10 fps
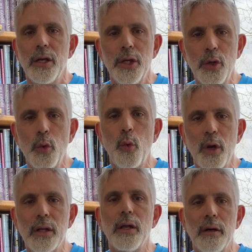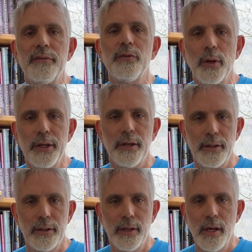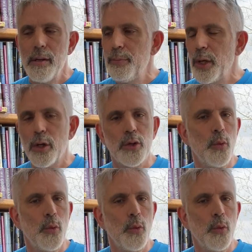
you will avoid it, because